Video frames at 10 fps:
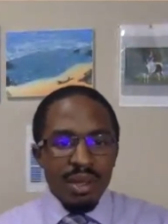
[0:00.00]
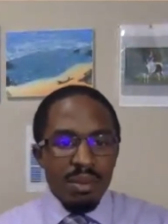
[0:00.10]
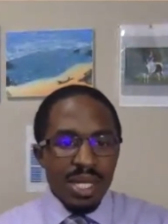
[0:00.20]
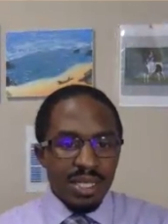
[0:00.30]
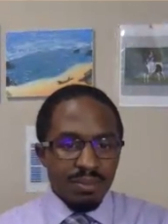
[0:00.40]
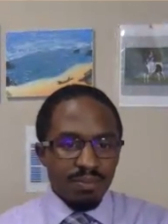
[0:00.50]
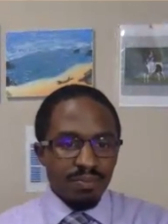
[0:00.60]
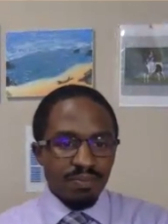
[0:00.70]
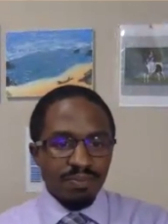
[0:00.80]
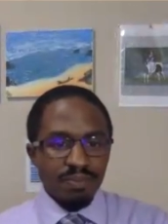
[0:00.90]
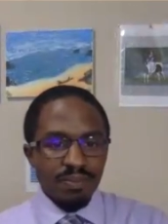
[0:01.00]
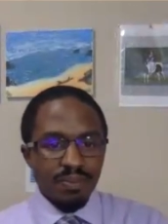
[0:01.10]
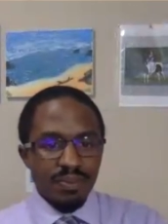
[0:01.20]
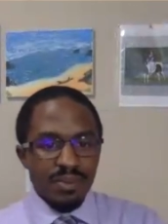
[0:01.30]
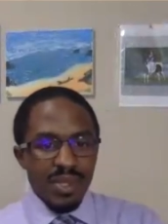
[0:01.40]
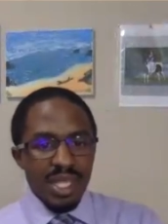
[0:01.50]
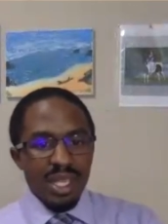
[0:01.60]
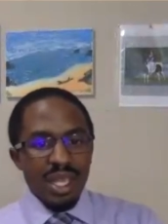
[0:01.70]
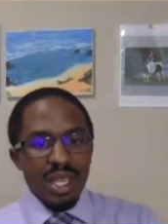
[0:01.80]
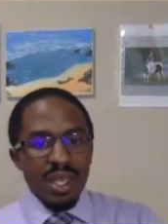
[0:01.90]
But we
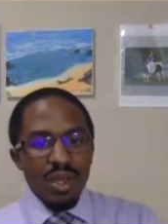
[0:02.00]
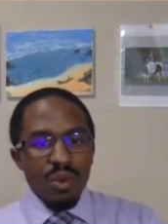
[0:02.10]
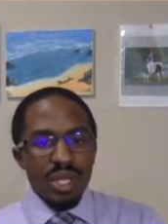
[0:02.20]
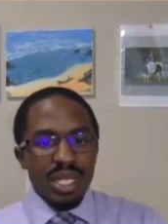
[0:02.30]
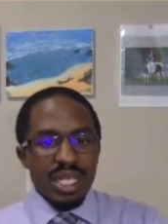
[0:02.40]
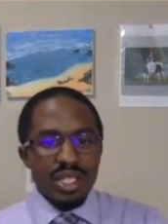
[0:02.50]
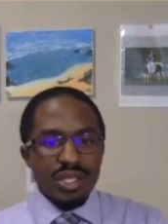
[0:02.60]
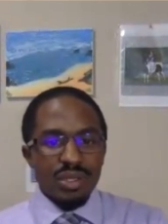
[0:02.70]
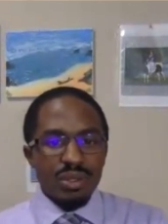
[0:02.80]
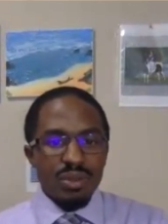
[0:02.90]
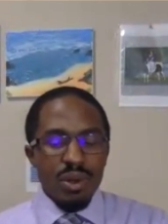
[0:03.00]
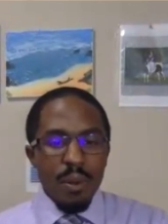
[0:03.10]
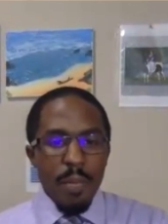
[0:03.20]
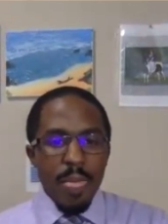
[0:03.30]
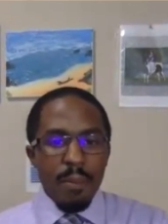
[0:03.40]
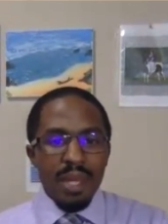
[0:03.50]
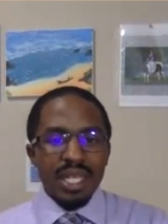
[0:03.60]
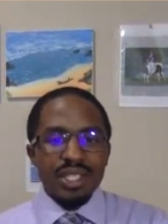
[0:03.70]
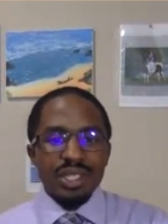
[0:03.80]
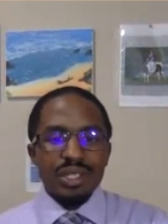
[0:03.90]
need to make
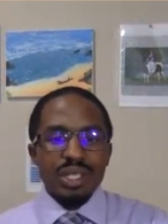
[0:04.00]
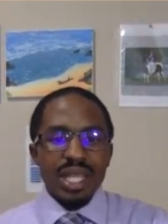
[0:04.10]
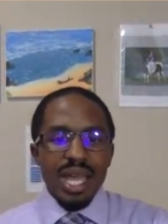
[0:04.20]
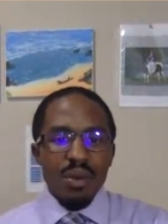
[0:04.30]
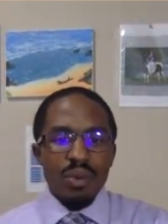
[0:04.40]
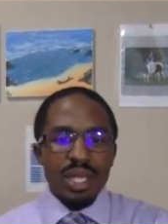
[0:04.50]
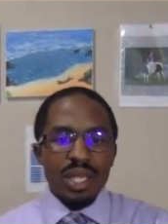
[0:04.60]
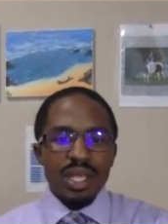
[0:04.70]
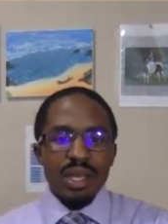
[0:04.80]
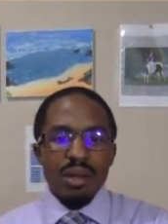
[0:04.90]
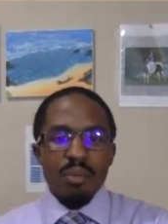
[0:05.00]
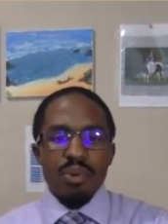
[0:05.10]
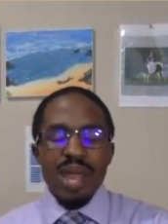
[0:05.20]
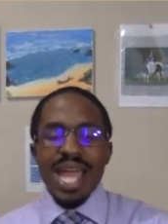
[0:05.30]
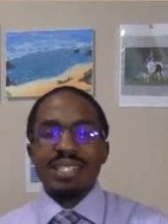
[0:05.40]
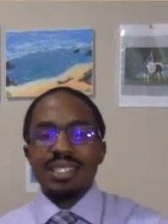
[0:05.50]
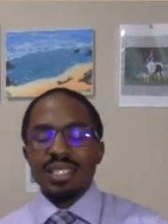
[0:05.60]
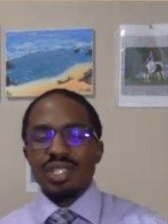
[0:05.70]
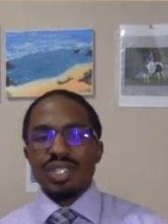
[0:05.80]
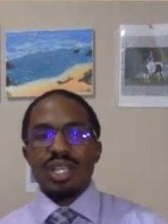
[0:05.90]
sure that we
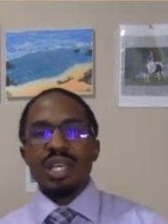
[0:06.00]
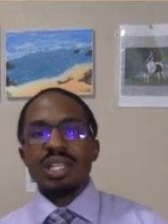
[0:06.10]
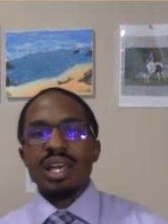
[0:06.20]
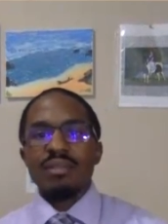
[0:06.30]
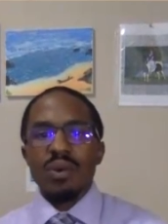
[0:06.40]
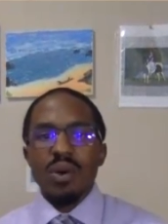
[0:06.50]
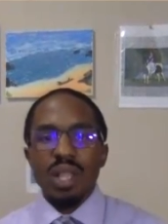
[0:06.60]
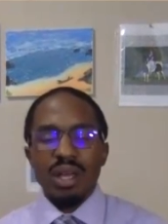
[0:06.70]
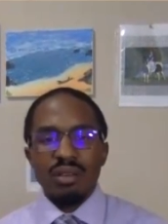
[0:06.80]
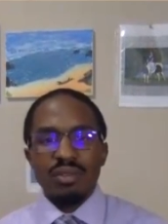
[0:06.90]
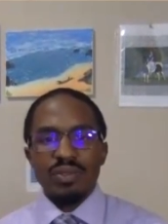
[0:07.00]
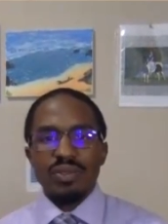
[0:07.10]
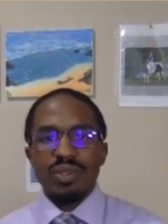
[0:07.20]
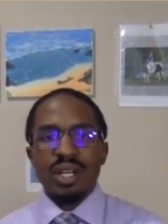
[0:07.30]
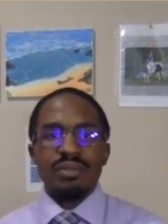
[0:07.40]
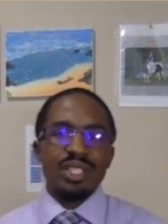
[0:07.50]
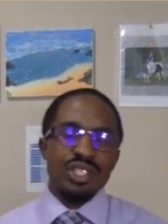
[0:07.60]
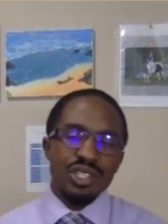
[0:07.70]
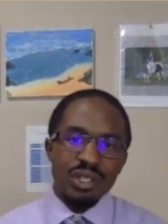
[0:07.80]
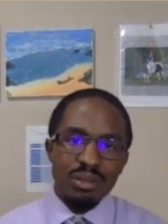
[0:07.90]
practice a level of of
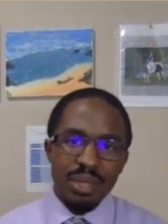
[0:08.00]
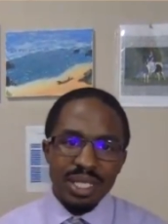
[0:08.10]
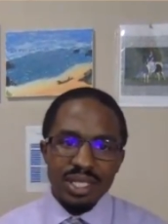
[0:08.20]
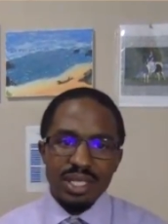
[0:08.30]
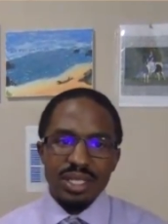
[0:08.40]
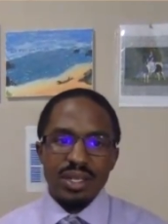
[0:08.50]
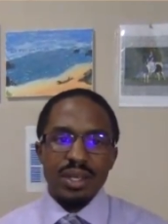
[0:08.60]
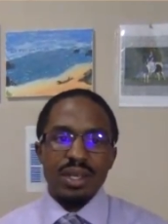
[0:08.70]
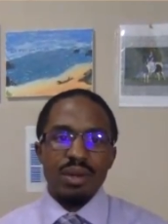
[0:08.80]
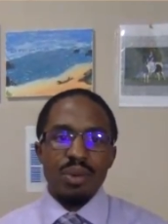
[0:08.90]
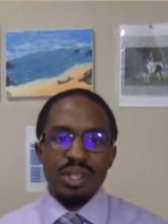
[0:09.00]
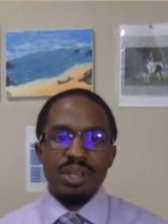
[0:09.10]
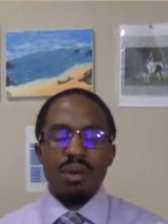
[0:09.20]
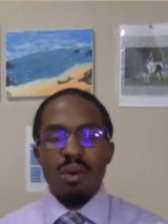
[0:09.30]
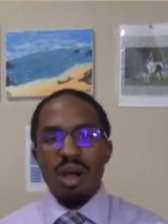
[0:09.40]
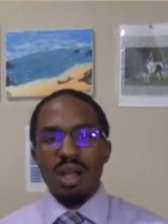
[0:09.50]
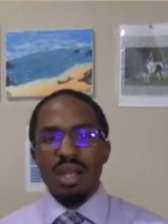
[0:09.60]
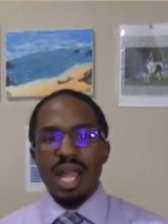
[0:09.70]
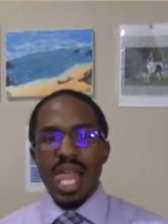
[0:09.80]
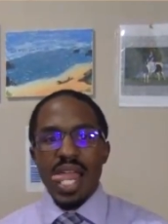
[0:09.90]
discernment so
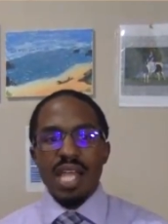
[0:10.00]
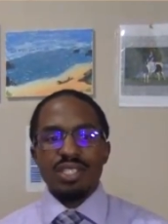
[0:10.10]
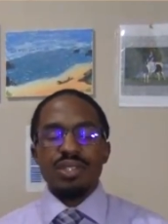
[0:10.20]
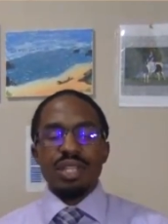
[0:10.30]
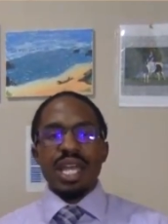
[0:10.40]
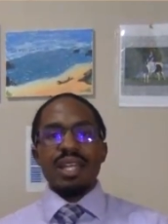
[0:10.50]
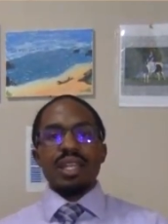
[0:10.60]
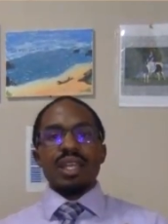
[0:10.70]
that